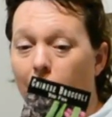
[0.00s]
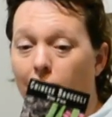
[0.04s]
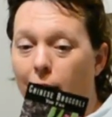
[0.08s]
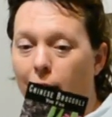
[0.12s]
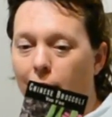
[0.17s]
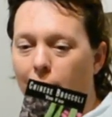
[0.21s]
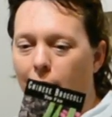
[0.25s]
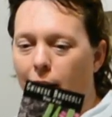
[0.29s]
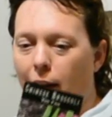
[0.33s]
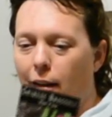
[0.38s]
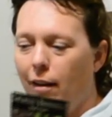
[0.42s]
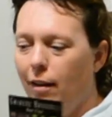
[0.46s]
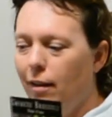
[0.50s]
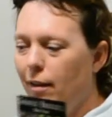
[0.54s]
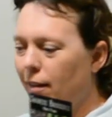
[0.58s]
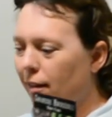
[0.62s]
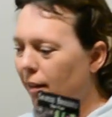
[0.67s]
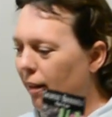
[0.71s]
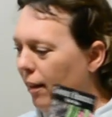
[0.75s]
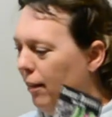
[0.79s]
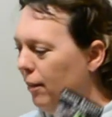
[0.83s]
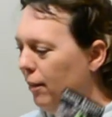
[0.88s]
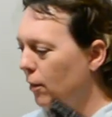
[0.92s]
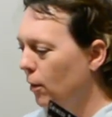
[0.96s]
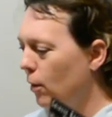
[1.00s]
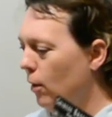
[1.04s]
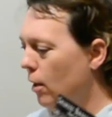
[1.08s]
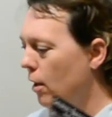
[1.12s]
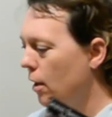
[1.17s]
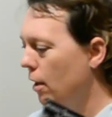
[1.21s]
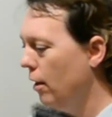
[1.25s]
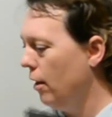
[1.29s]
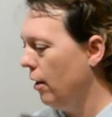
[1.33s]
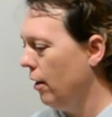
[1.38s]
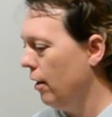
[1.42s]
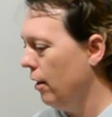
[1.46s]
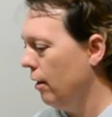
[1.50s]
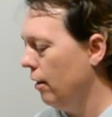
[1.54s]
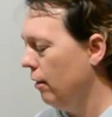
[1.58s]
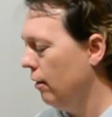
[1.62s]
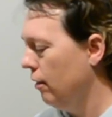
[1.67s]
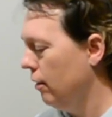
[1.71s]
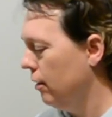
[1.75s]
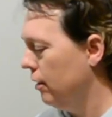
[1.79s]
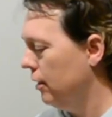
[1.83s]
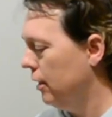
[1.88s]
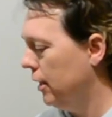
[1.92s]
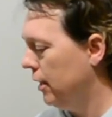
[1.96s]
I think, like the longer
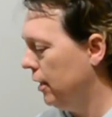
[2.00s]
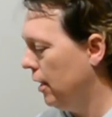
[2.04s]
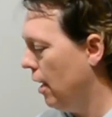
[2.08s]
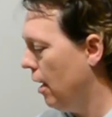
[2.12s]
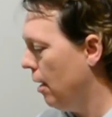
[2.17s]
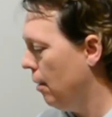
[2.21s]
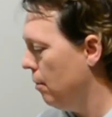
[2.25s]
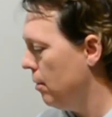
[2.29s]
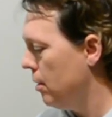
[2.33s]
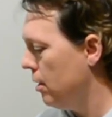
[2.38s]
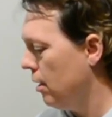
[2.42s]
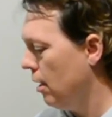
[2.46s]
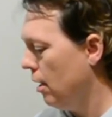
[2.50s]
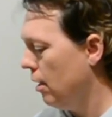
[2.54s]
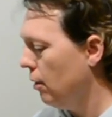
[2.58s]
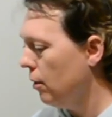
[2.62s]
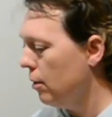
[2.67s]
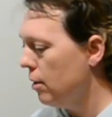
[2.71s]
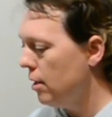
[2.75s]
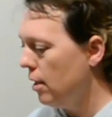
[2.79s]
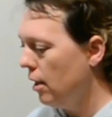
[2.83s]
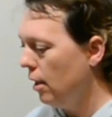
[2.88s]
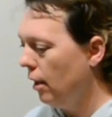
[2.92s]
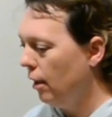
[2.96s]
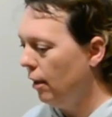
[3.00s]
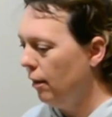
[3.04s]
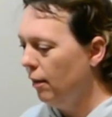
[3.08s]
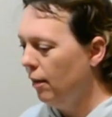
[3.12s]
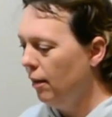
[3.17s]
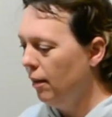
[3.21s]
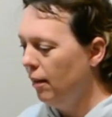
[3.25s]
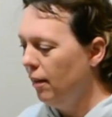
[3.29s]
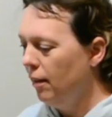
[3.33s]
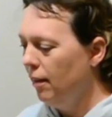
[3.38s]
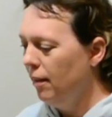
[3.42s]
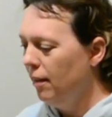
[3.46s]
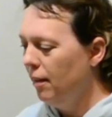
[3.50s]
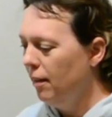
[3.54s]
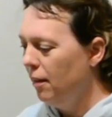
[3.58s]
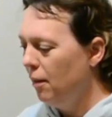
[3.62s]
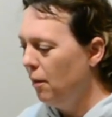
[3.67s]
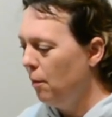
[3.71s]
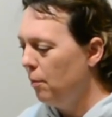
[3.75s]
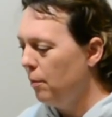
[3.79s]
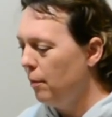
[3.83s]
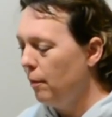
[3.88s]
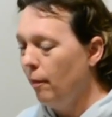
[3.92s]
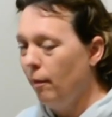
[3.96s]
stems that you'll see
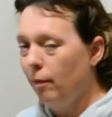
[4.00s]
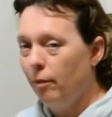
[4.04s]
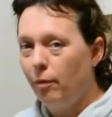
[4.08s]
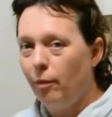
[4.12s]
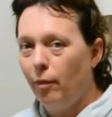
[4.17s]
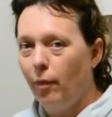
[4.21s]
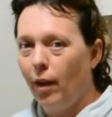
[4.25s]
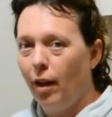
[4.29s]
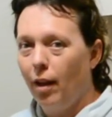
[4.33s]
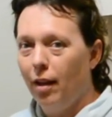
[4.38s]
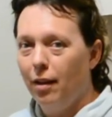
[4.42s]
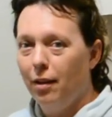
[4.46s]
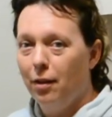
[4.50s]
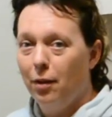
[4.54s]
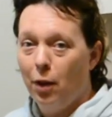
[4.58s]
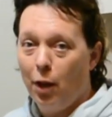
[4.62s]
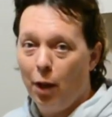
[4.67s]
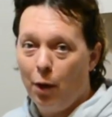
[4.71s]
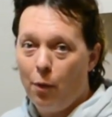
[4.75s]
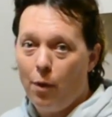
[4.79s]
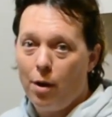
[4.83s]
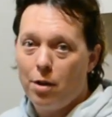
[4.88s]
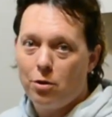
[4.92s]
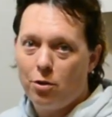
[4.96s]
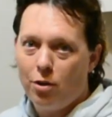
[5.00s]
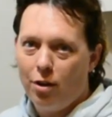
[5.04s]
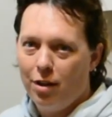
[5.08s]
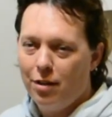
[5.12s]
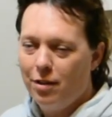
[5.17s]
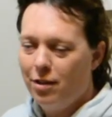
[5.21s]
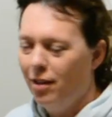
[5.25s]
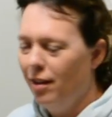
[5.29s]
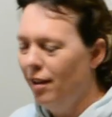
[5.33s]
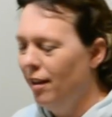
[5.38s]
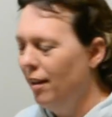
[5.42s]
in like restaurants.